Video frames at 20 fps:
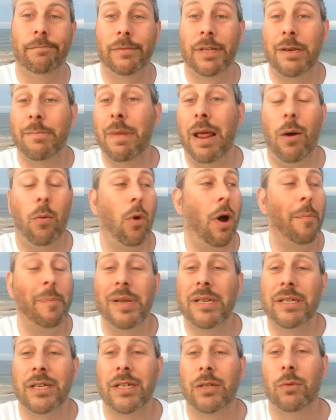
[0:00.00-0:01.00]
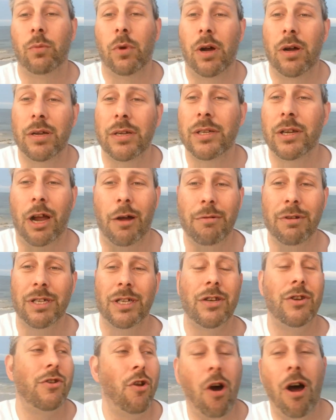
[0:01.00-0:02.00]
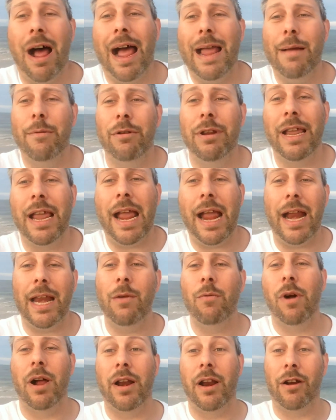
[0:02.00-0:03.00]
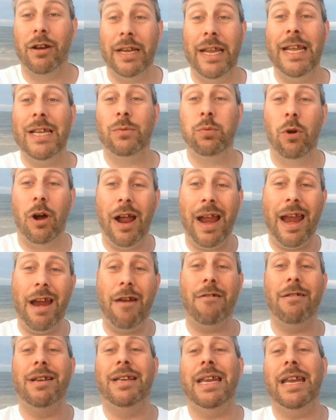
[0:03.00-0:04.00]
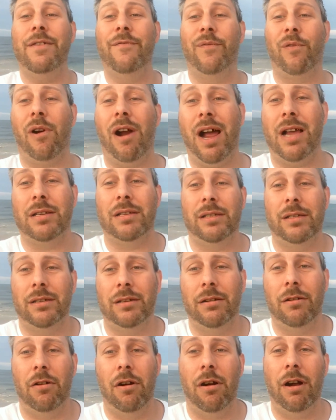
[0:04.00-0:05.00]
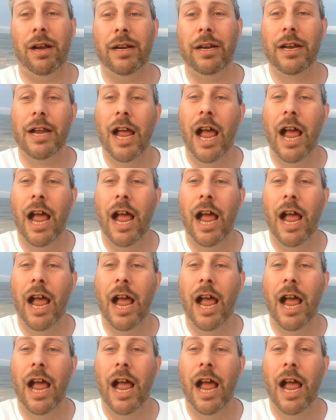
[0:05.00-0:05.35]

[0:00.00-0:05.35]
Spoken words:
Didn't matter what business it was, I was not able to get anyone. And here's what Eryn did for us, all right?